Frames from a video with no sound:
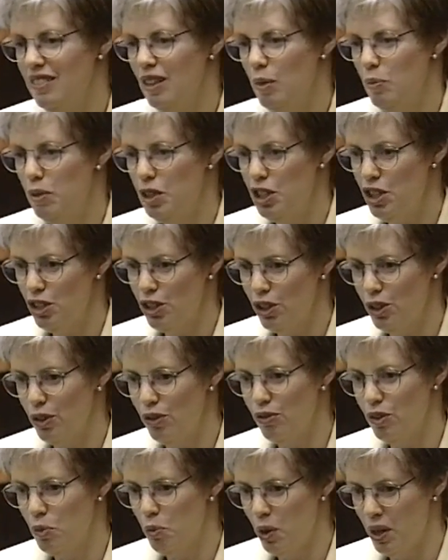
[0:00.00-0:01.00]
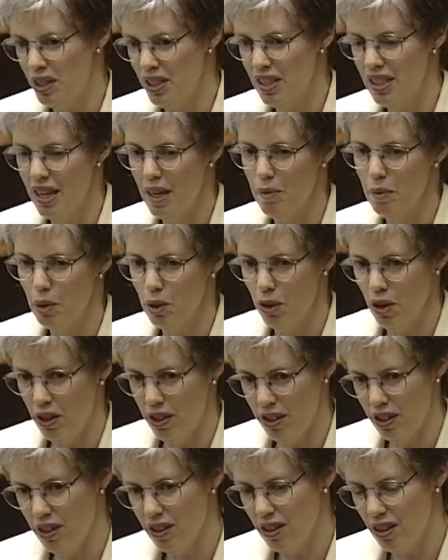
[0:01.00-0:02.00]
material from one sample
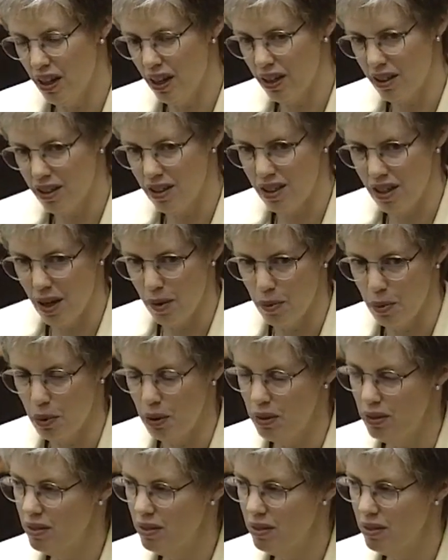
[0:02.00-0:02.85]
onto the next sample.